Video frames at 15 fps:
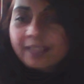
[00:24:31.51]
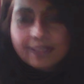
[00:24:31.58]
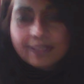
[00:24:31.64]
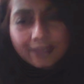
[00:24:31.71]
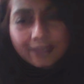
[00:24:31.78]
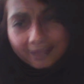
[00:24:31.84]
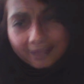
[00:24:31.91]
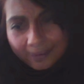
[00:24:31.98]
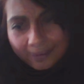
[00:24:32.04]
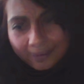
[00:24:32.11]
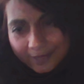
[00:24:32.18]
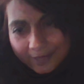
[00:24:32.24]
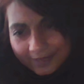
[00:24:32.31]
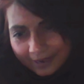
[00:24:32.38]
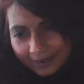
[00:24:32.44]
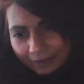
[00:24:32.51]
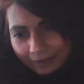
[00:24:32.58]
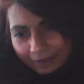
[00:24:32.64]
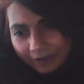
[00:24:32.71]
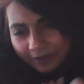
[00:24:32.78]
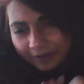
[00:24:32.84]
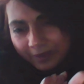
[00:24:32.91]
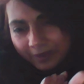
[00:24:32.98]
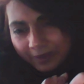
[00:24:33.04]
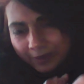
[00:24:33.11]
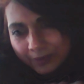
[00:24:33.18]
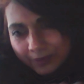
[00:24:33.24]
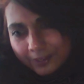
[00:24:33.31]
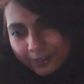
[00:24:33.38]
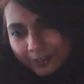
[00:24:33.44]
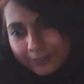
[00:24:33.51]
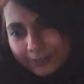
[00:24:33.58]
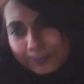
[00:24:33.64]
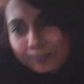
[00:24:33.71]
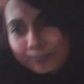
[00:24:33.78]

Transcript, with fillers: they, they would stand in front of me and do this.